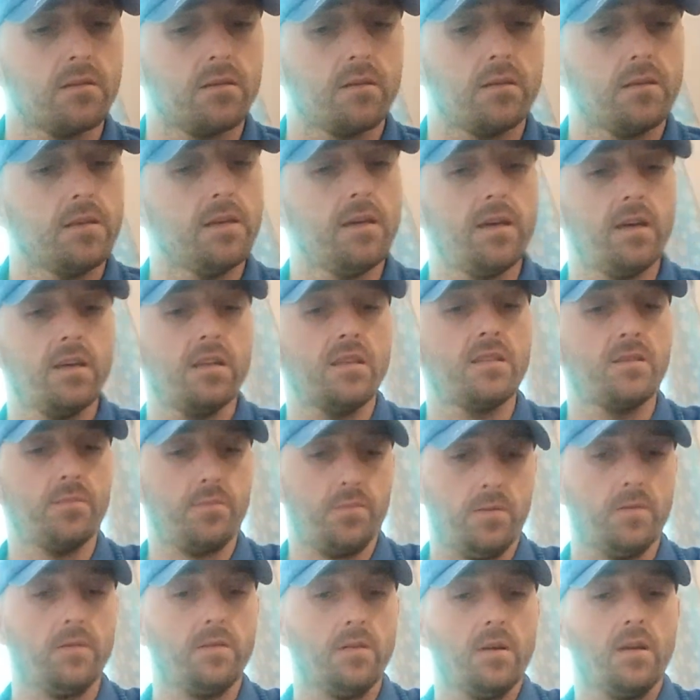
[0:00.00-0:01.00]

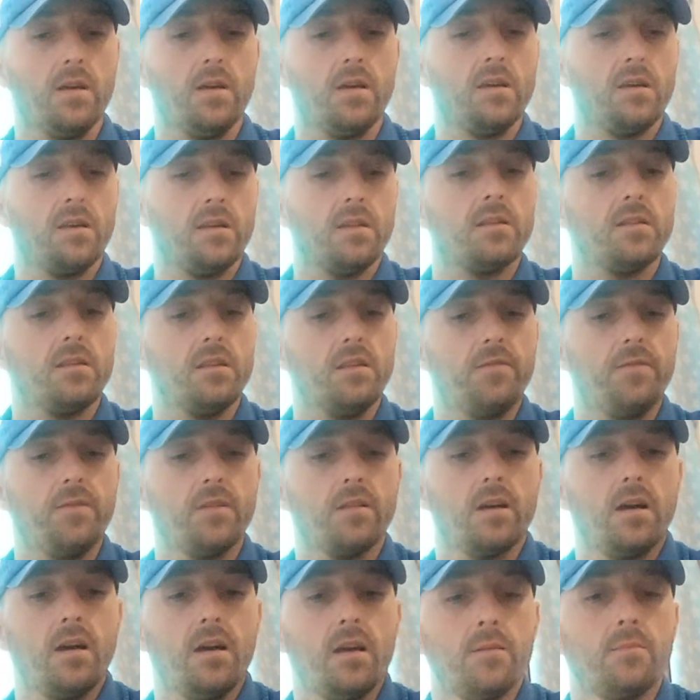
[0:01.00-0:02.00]

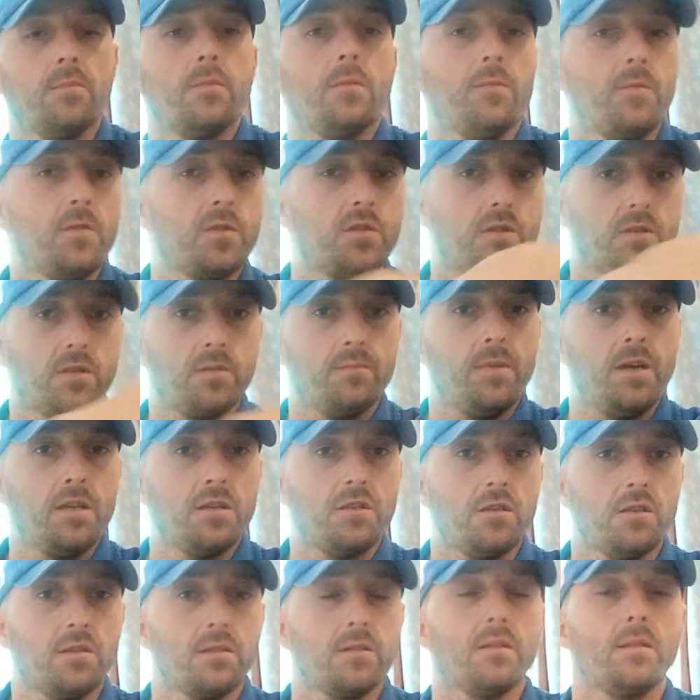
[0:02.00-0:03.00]
Niflheim, which
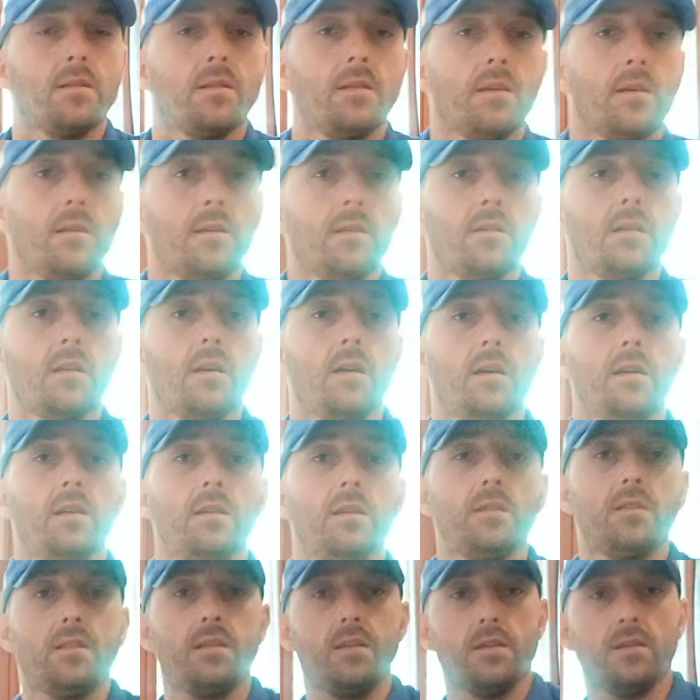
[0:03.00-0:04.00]
mentioned in the Isa,
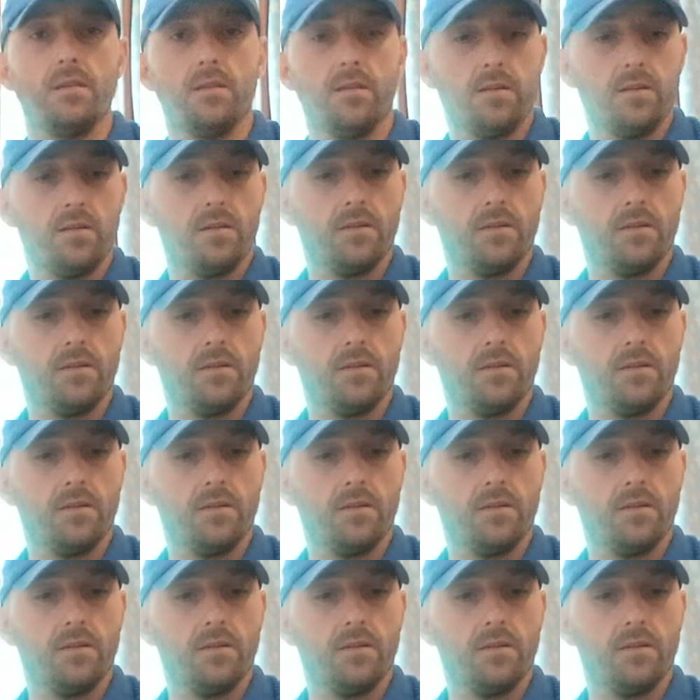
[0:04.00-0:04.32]
is the